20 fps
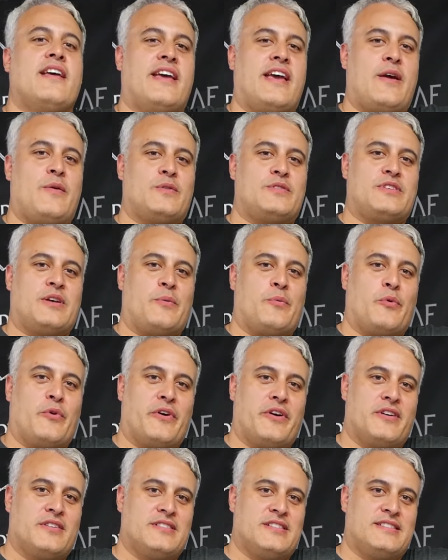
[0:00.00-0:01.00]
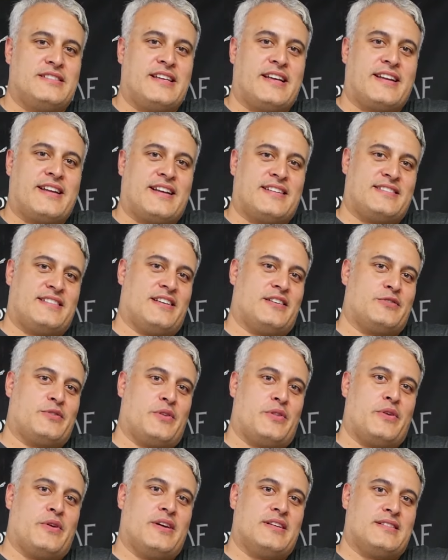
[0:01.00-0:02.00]
Hey, what's up Warriors? It's Ed Castellanos
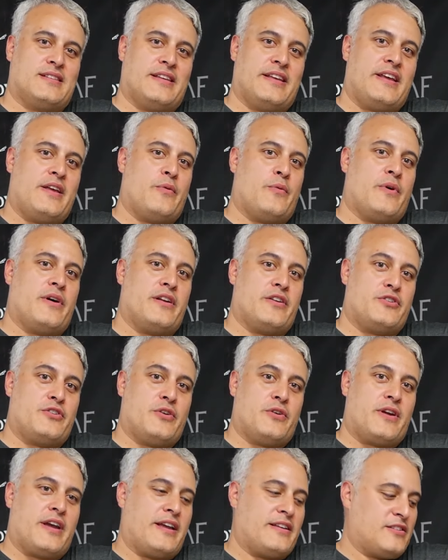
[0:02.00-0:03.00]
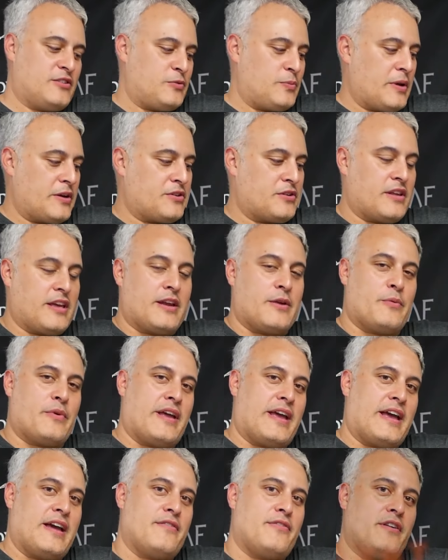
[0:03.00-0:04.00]
with US Elite. want to showcase a special item we
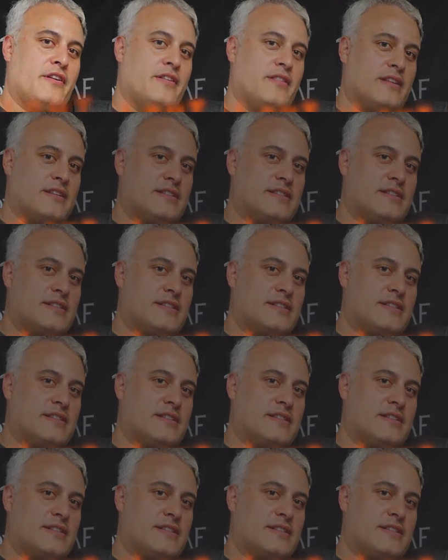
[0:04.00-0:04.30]
have here.